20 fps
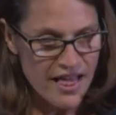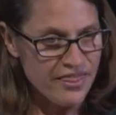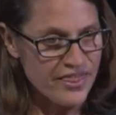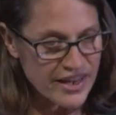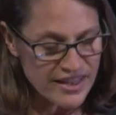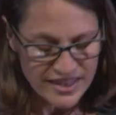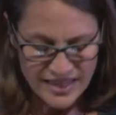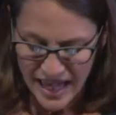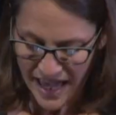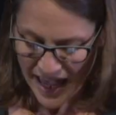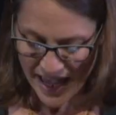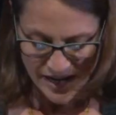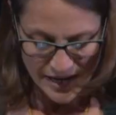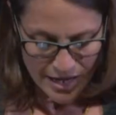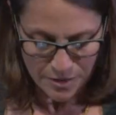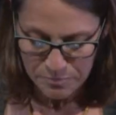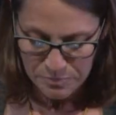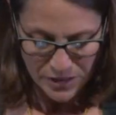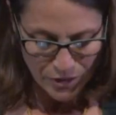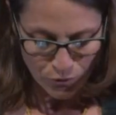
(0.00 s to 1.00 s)
that
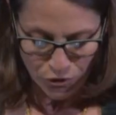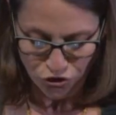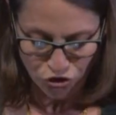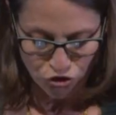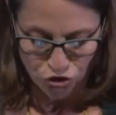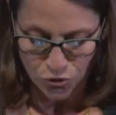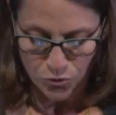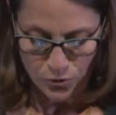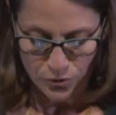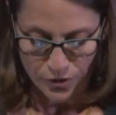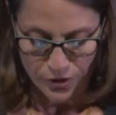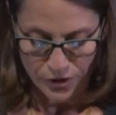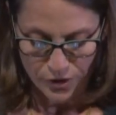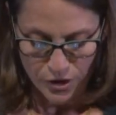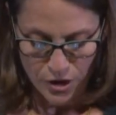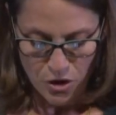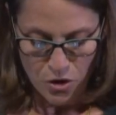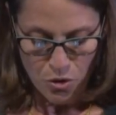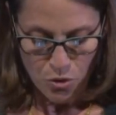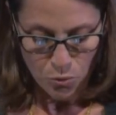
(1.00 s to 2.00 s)
cannot be restored
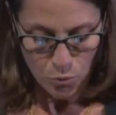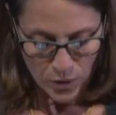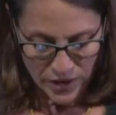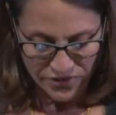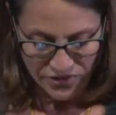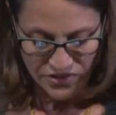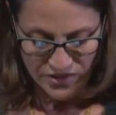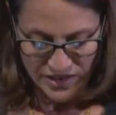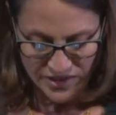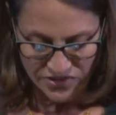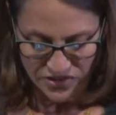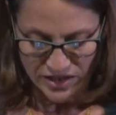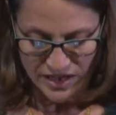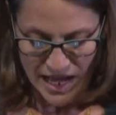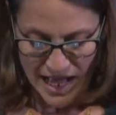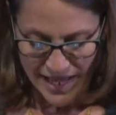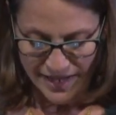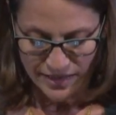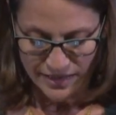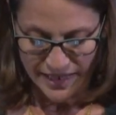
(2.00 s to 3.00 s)
once it is
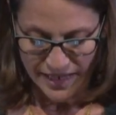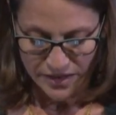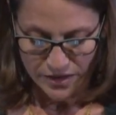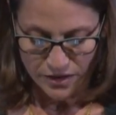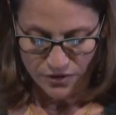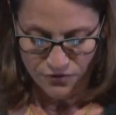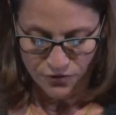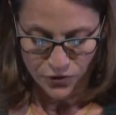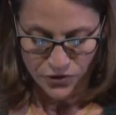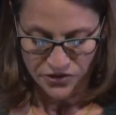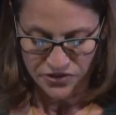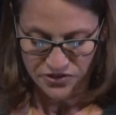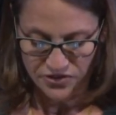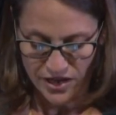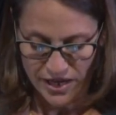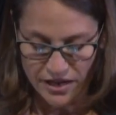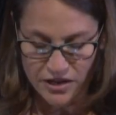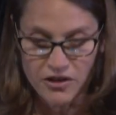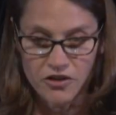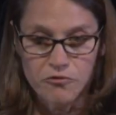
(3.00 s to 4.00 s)
annihilated for the sake